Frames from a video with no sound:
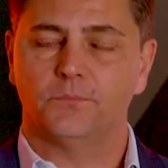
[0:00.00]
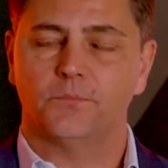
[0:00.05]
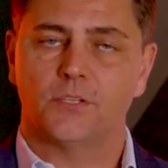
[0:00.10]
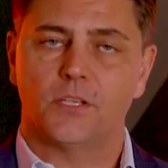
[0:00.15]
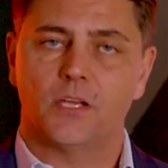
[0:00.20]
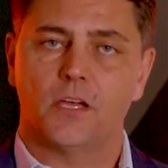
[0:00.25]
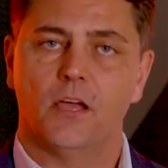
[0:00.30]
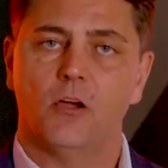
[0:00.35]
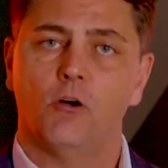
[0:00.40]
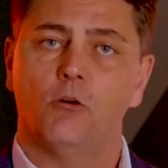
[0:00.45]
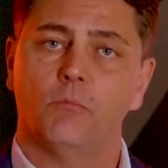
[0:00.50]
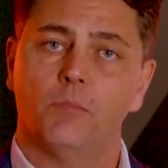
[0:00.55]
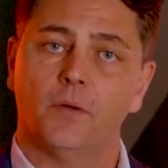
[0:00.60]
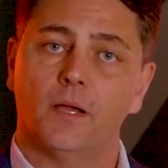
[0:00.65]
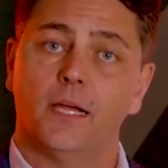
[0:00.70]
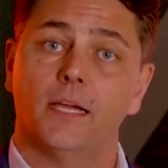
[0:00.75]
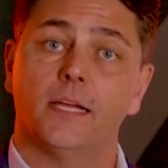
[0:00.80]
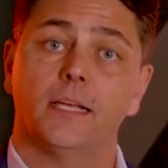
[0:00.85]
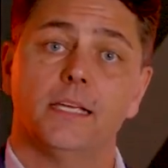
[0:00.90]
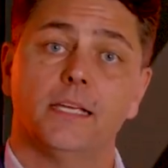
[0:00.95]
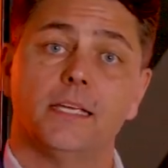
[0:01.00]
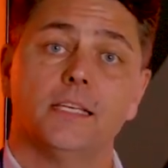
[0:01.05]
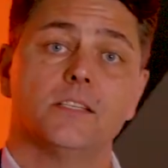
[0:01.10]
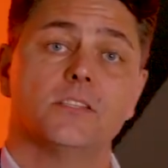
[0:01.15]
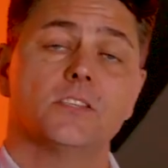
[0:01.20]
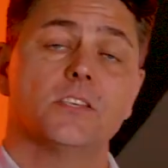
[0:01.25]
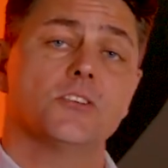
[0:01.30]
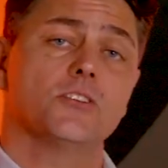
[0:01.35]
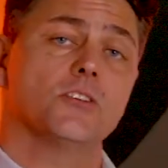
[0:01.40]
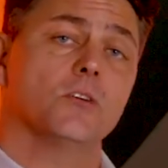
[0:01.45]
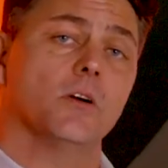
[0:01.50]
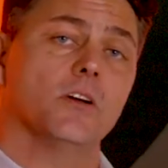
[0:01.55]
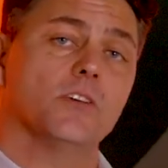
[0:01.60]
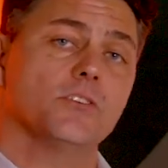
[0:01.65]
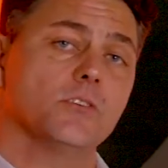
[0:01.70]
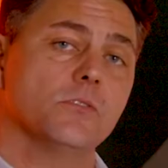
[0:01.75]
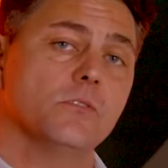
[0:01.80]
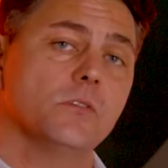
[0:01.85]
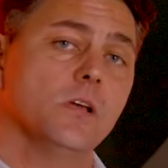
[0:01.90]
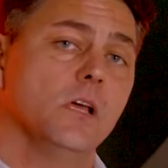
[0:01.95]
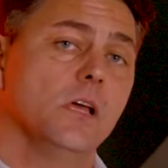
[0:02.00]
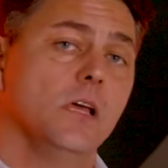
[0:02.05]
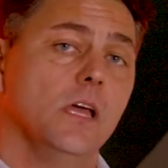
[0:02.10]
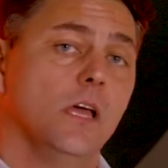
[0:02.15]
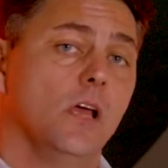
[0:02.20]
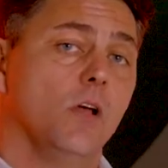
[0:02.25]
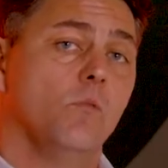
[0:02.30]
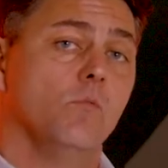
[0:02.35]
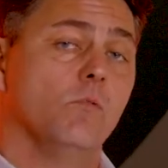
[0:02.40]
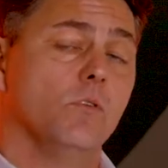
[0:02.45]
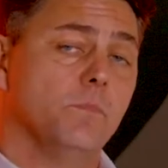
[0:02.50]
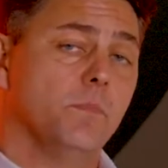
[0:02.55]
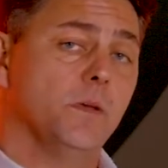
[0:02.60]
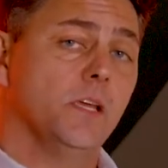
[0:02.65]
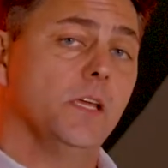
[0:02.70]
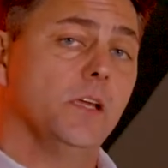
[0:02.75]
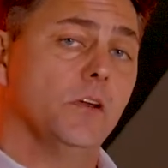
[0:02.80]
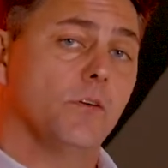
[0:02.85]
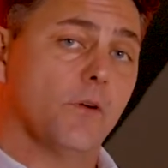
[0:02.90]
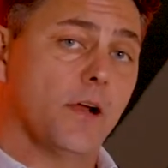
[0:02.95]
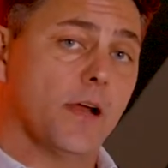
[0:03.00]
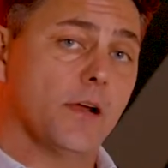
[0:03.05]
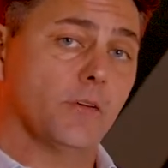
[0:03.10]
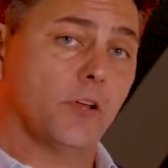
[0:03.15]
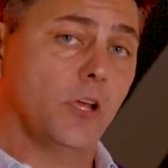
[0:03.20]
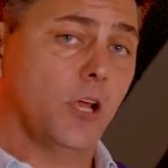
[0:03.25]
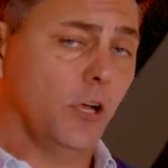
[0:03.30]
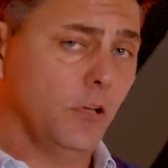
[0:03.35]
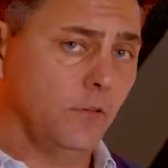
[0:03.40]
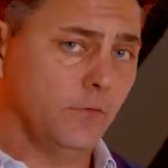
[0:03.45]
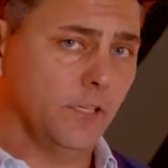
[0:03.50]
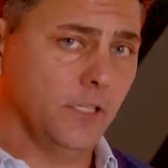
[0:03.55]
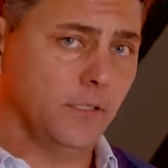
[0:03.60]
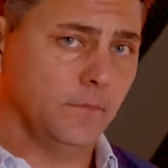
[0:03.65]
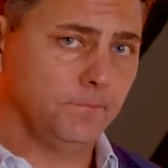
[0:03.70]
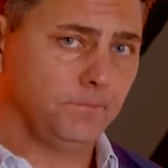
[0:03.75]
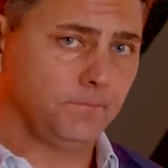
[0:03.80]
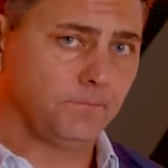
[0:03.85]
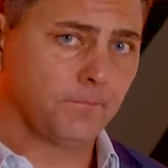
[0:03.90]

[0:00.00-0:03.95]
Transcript: to help a situation would be around COVID.